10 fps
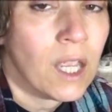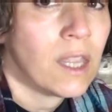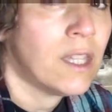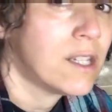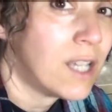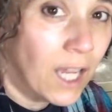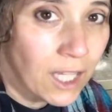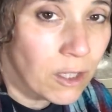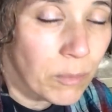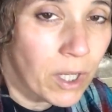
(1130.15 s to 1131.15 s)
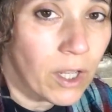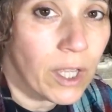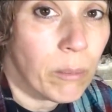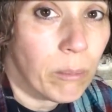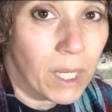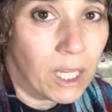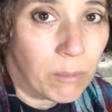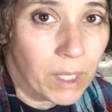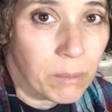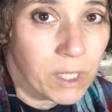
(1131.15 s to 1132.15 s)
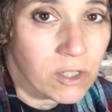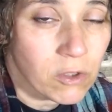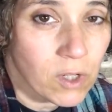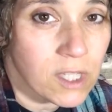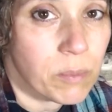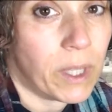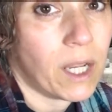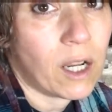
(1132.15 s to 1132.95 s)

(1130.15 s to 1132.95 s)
and then taking them all and making my mixed greens blend.